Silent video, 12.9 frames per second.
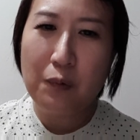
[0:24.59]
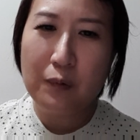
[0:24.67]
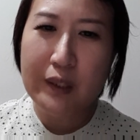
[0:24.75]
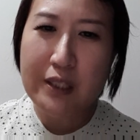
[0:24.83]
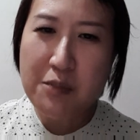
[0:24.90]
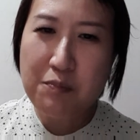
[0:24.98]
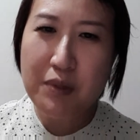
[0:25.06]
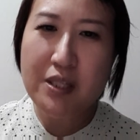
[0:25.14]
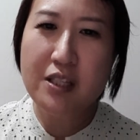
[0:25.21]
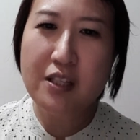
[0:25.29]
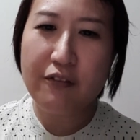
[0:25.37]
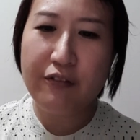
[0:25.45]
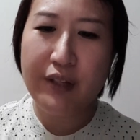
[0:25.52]
the
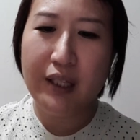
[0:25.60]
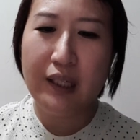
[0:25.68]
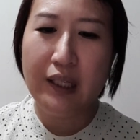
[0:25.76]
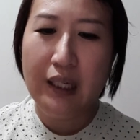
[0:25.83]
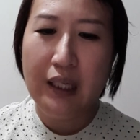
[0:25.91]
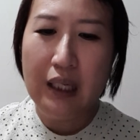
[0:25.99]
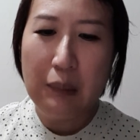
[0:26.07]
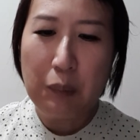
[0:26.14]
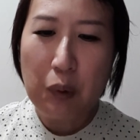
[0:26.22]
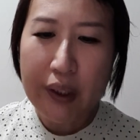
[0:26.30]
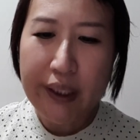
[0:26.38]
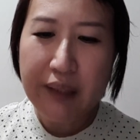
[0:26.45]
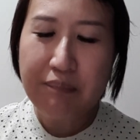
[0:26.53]
specific
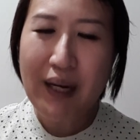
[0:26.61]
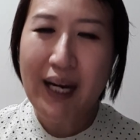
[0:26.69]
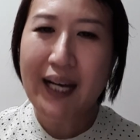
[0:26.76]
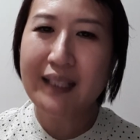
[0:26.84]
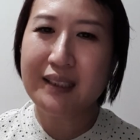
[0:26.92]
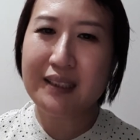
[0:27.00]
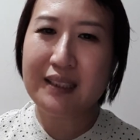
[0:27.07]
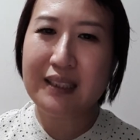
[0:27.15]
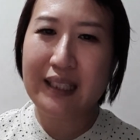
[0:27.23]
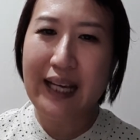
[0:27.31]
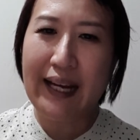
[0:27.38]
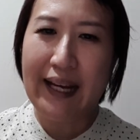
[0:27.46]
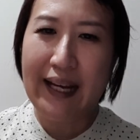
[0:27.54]
body parts
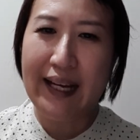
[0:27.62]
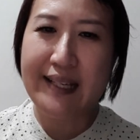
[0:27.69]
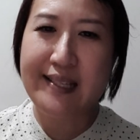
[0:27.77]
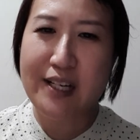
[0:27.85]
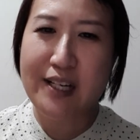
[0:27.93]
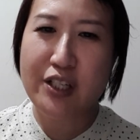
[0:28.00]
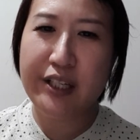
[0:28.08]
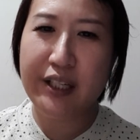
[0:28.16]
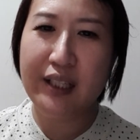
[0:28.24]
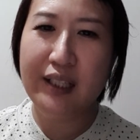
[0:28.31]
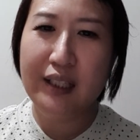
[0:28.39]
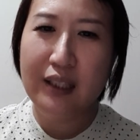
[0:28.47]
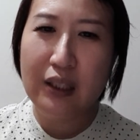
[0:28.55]
that has
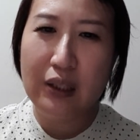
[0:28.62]
actually